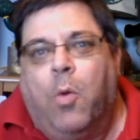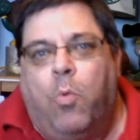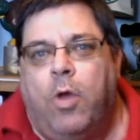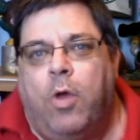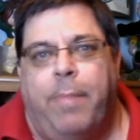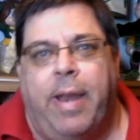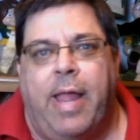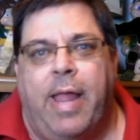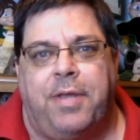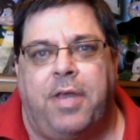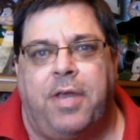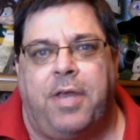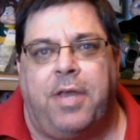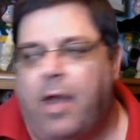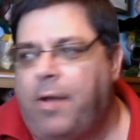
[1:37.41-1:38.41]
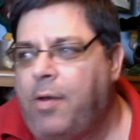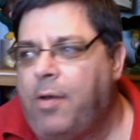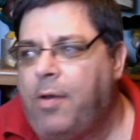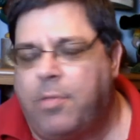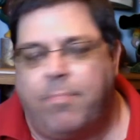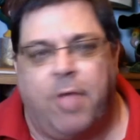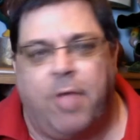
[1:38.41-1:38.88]
We'd been out there, I don't know,
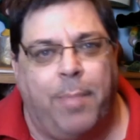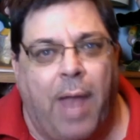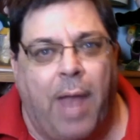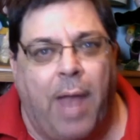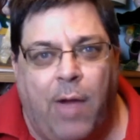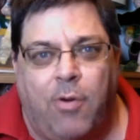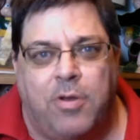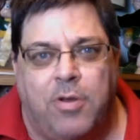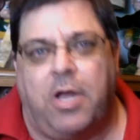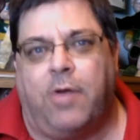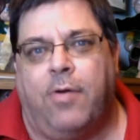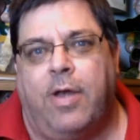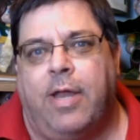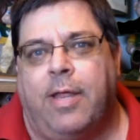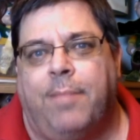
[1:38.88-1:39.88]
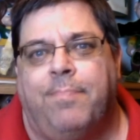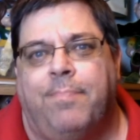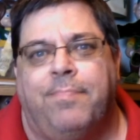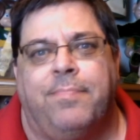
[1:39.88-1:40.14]
a couple hours already,